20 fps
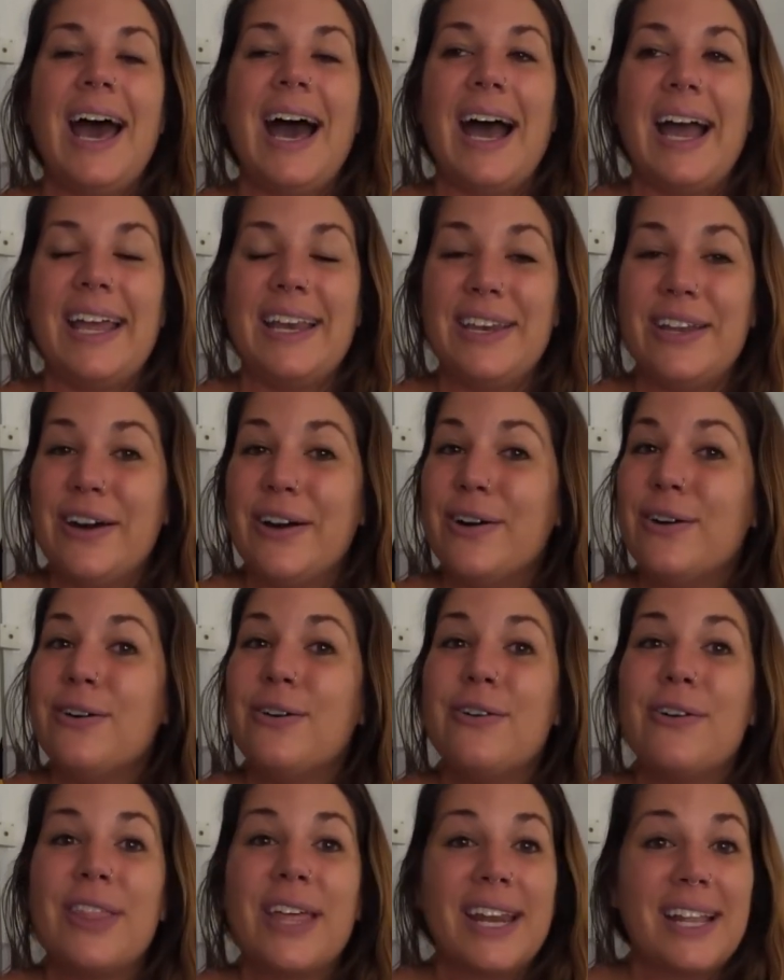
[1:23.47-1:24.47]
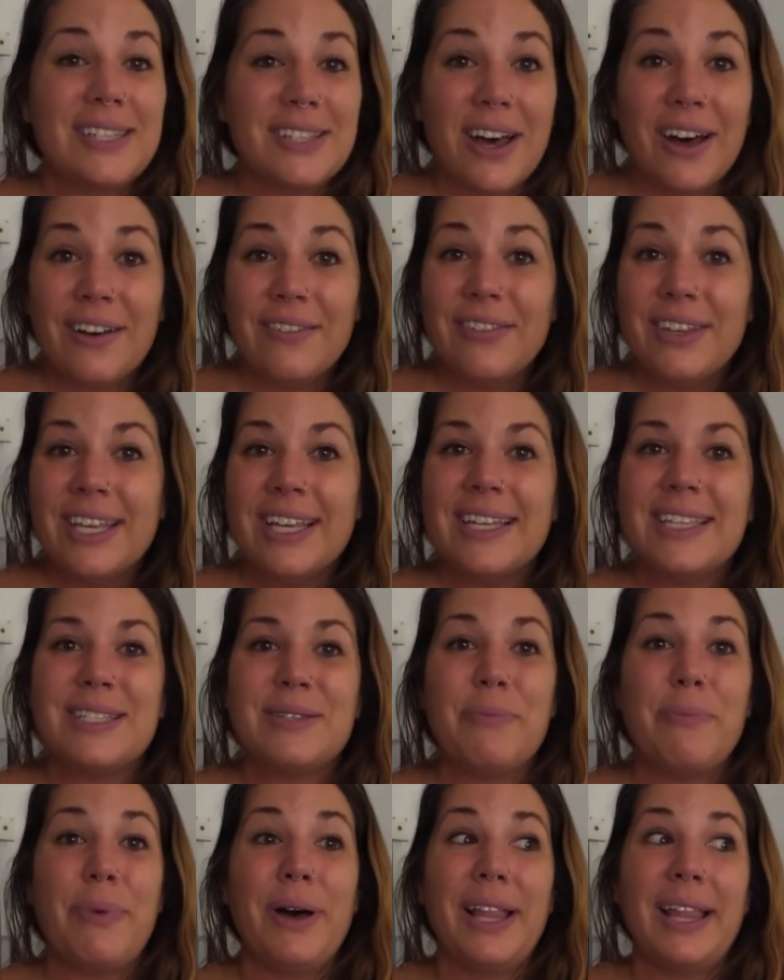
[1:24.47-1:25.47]
I know that it's obvious,
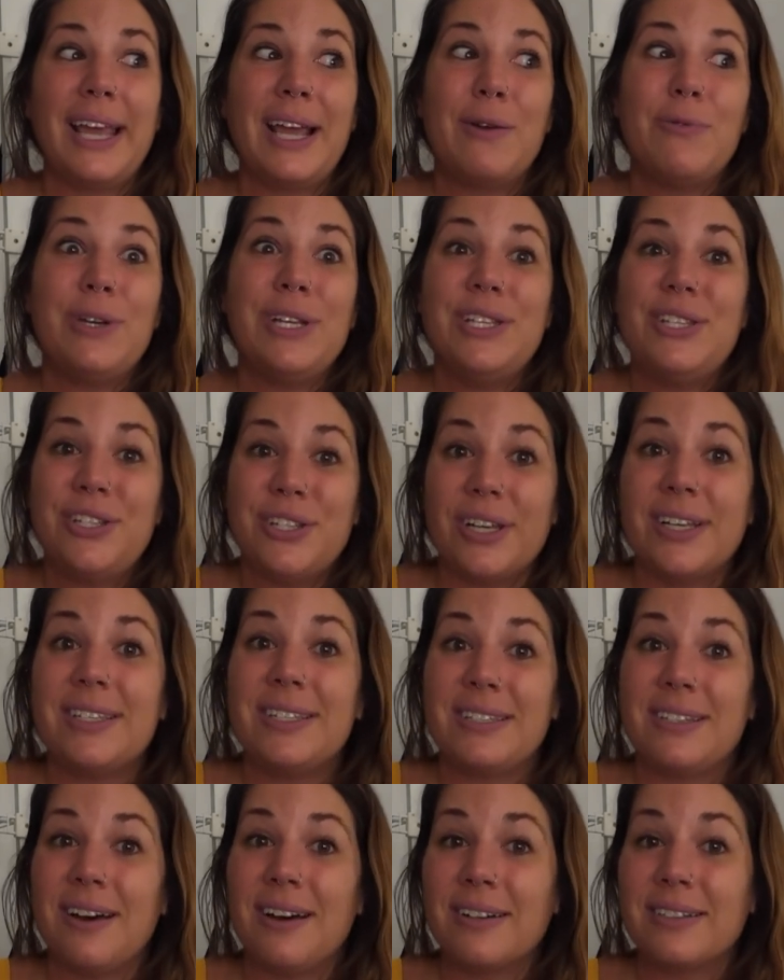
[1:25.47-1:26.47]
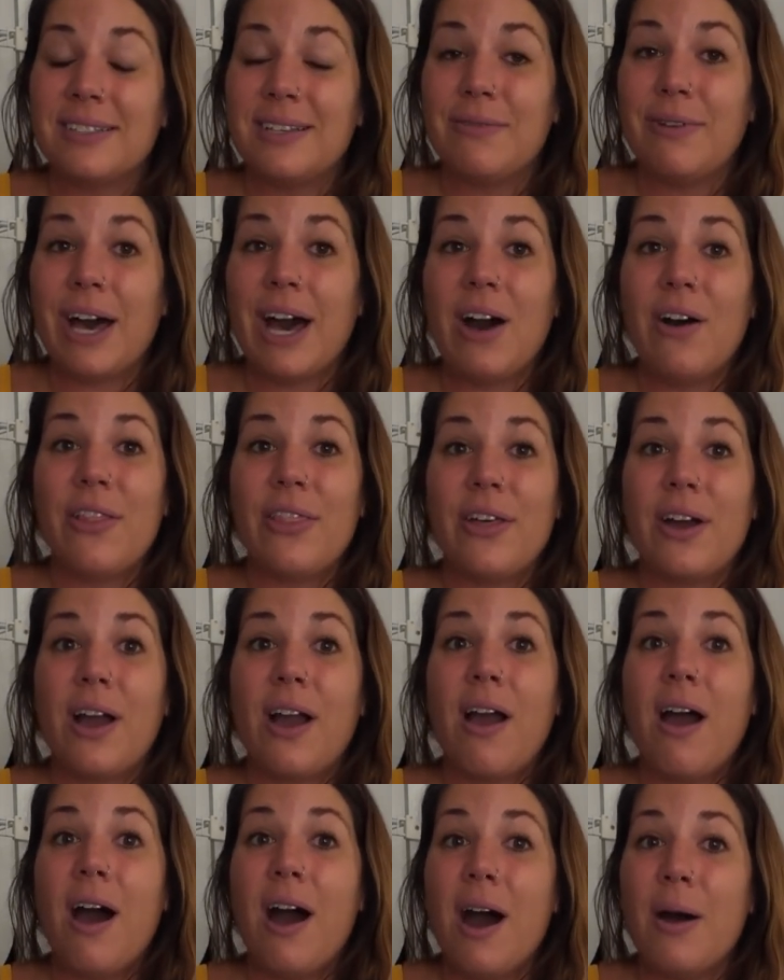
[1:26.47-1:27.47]
but like we just talked about, the
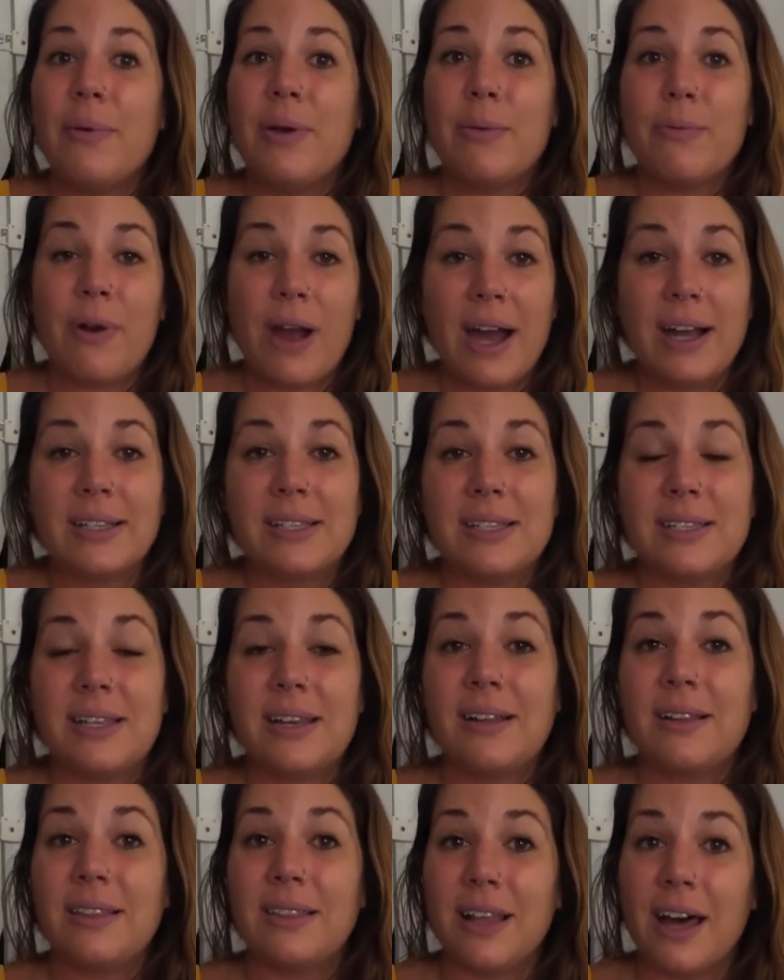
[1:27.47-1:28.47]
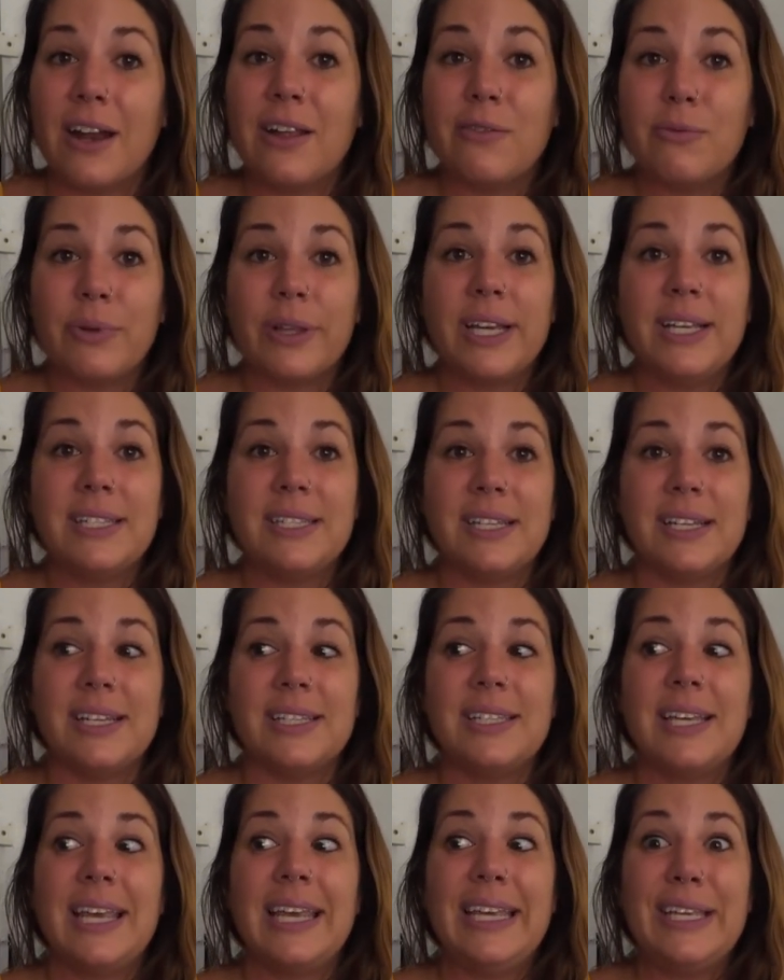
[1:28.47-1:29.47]
common practice in a lot of
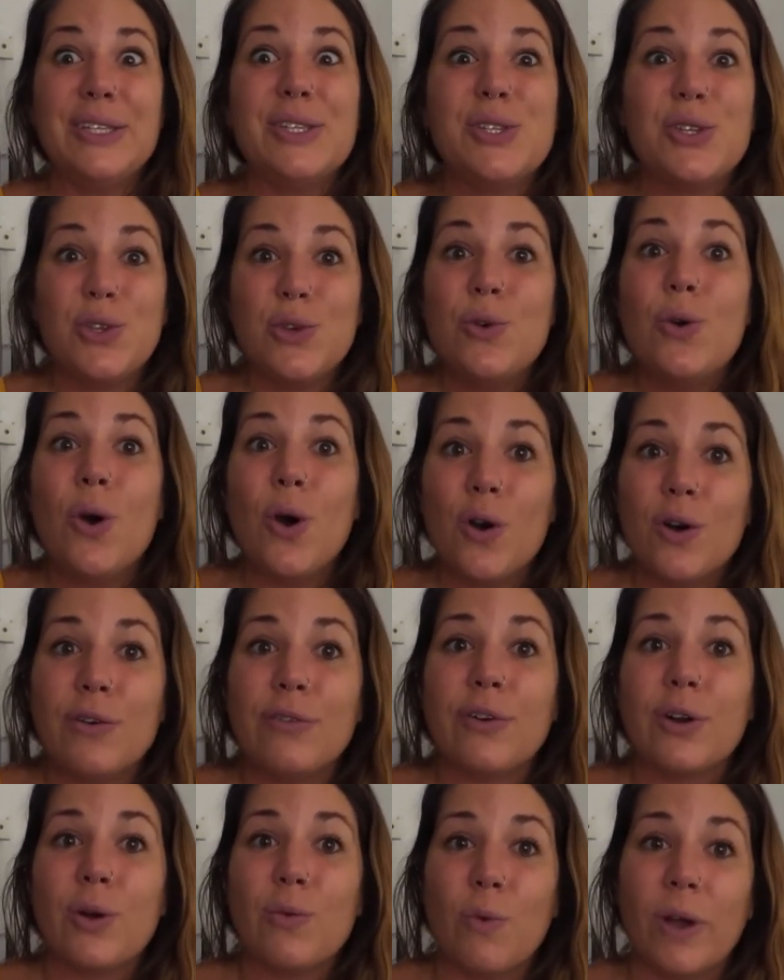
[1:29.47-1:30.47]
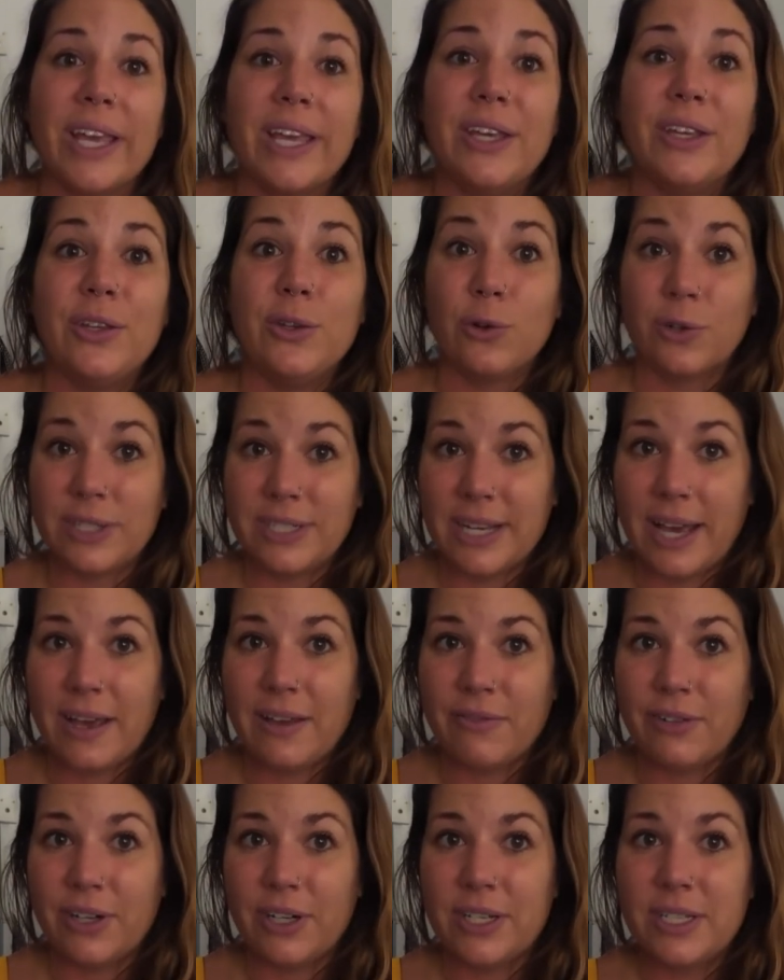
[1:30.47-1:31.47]
places is to overweight your
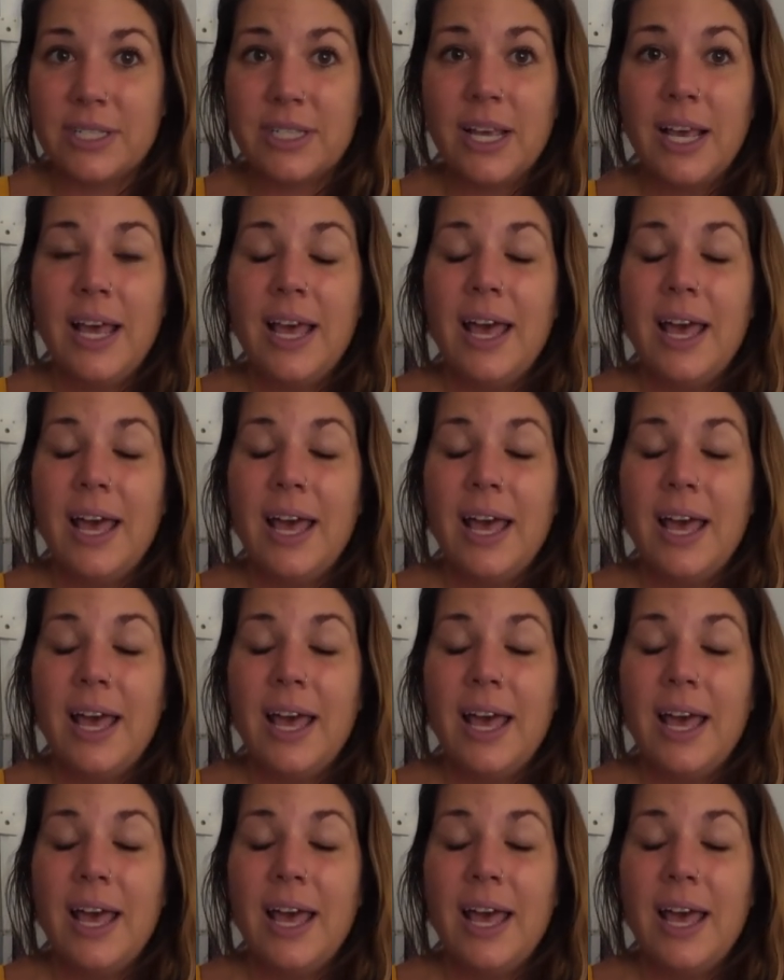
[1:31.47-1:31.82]
divers.